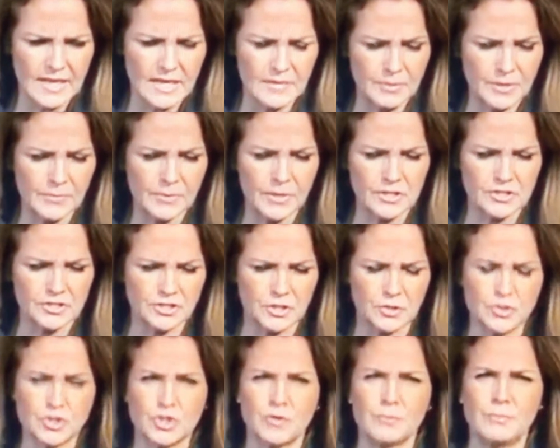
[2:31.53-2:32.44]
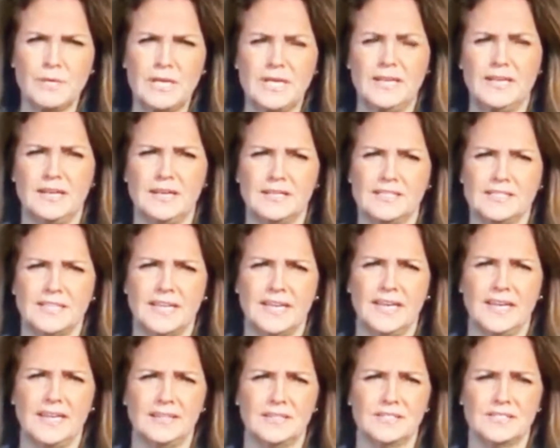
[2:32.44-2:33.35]
A lot of people on social media
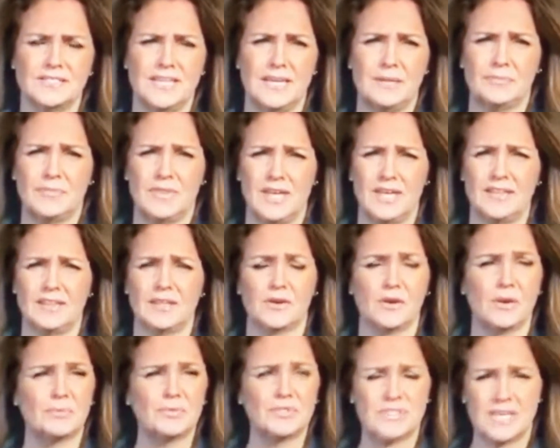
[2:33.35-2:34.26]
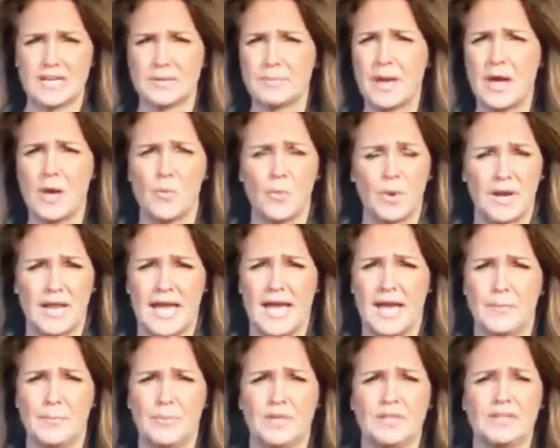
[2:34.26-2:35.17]
saying the same thing. They're upset about what
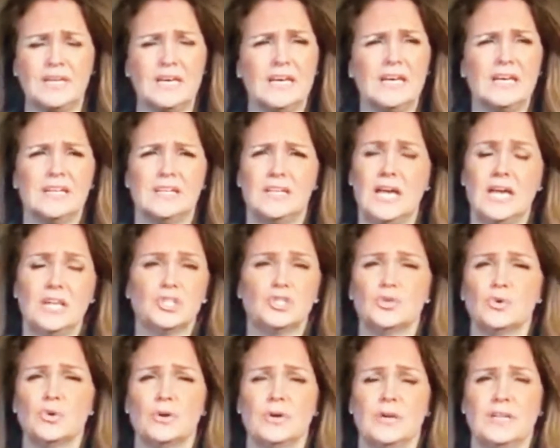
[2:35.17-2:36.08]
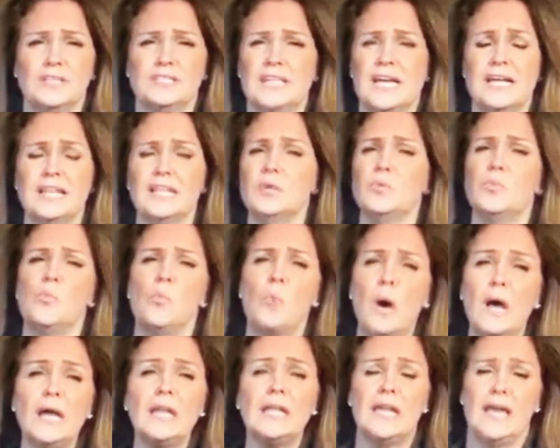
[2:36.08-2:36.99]
happened. Not sure exactly
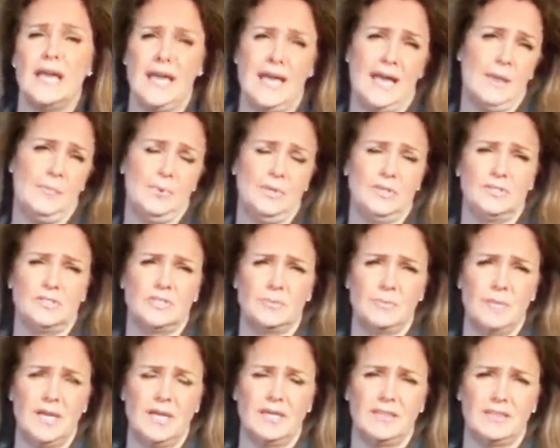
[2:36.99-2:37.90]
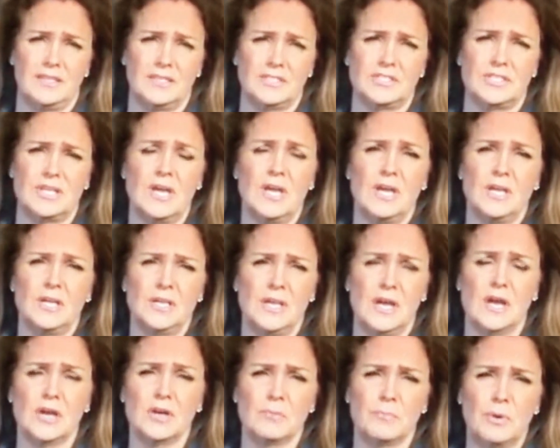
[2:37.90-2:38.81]
what happened to make this
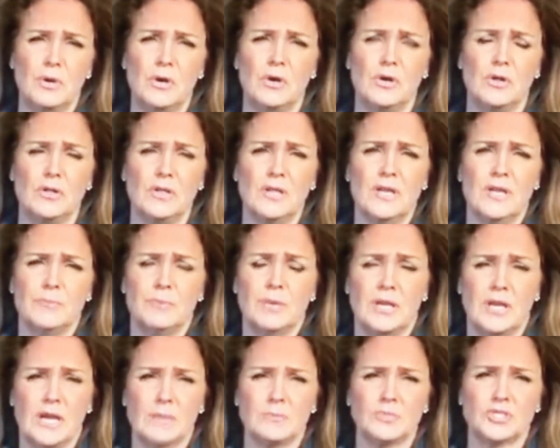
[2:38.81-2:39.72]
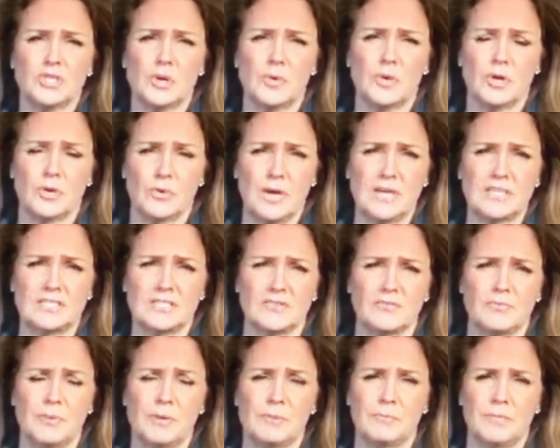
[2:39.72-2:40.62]
young bull become so
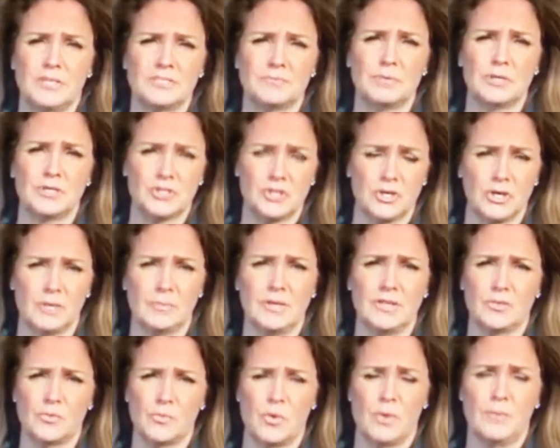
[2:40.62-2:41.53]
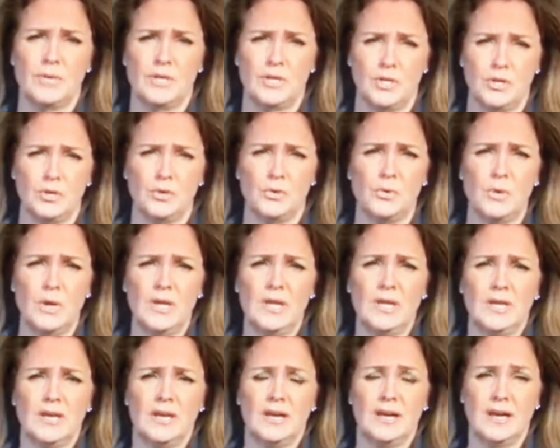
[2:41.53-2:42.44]
aggressive. But Ms. McDermott, the woman who
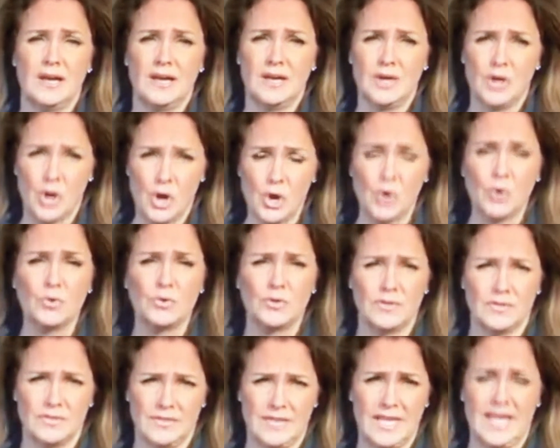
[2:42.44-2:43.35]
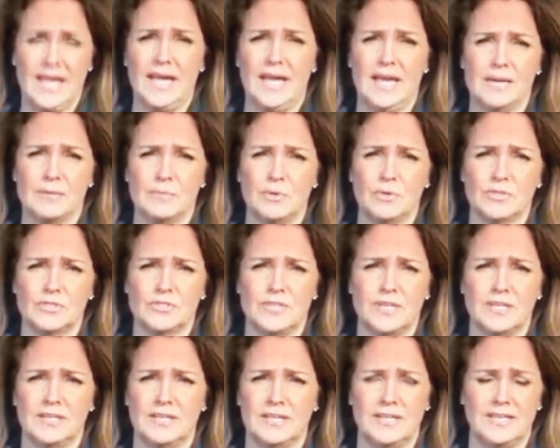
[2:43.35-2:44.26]
uh, owned the animal,
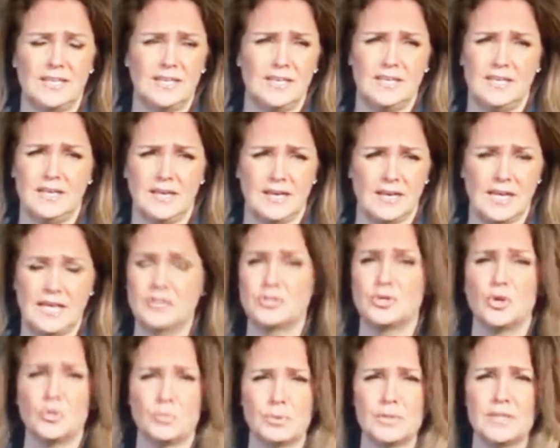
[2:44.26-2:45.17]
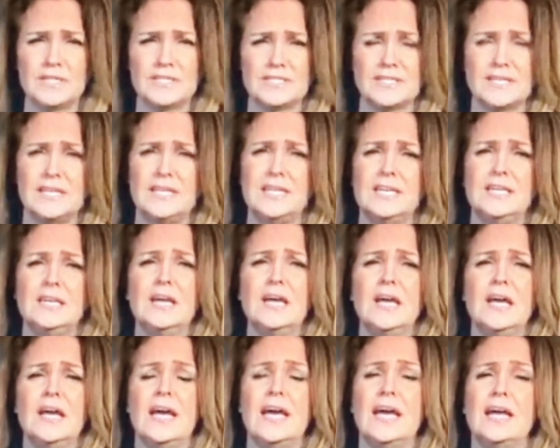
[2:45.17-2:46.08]
said that he uh, had told police that he
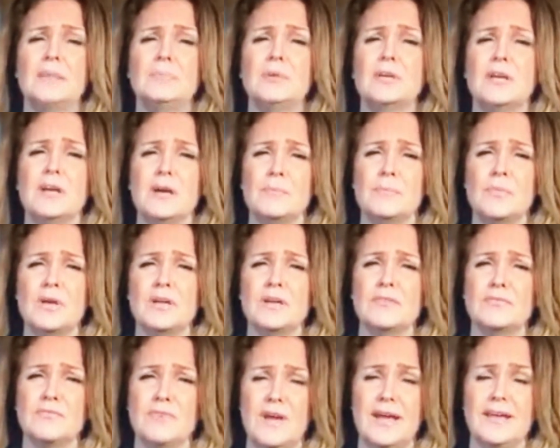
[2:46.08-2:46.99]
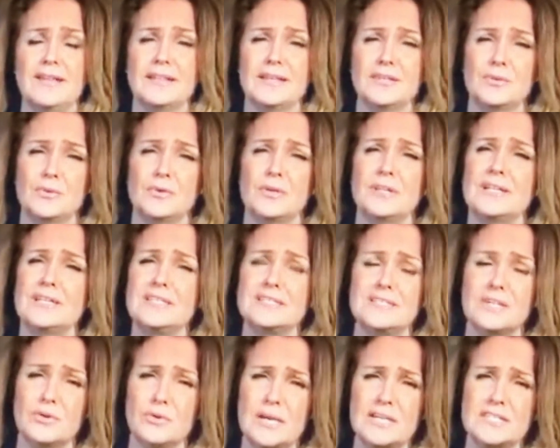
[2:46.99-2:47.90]
had become violent or at
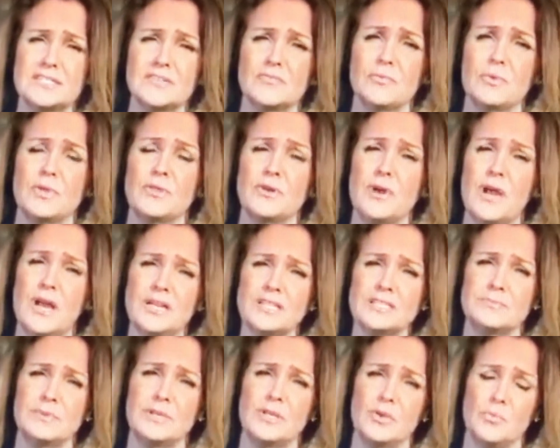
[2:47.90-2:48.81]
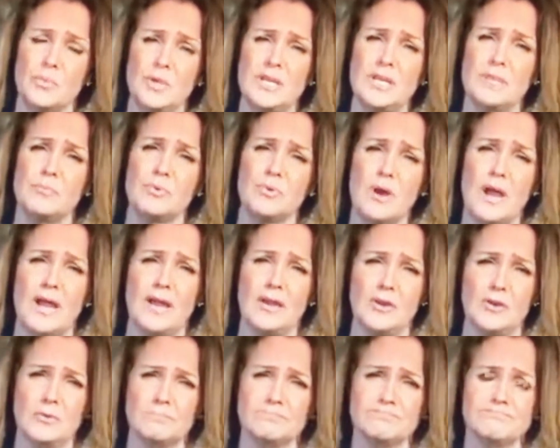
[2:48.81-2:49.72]
least aggressive with her husband a week
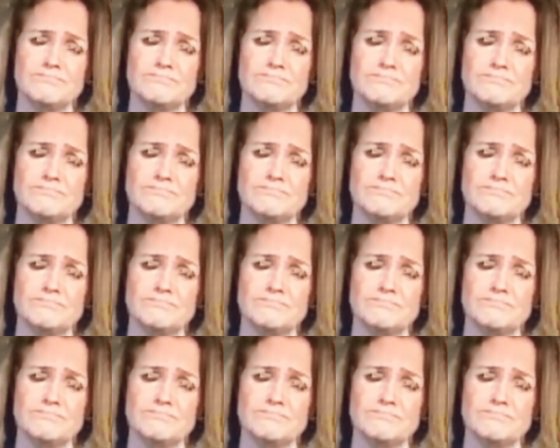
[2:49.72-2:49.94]
prior.